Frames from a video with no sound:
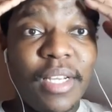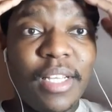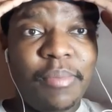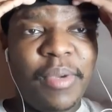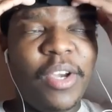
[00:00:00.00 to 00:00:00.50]

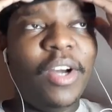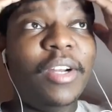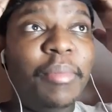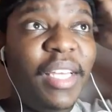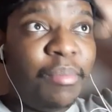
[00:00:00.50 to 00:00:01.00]
it's
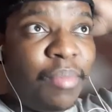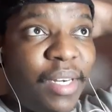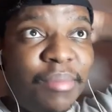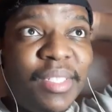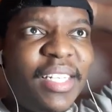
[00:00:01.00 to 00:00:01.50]
beyond me. But
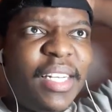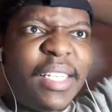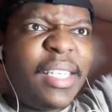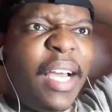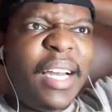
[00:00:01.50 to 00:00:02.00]
I'm still
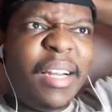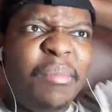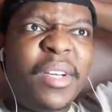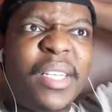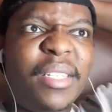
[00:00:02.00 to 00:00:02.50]
excited
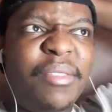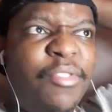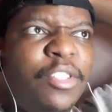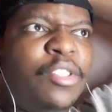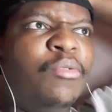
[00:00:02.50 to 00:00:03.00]
because the
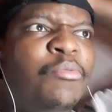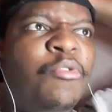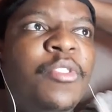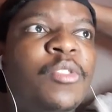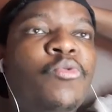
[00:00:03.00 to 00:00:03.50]
first two
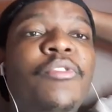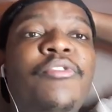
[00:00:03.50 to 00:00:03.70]
movies were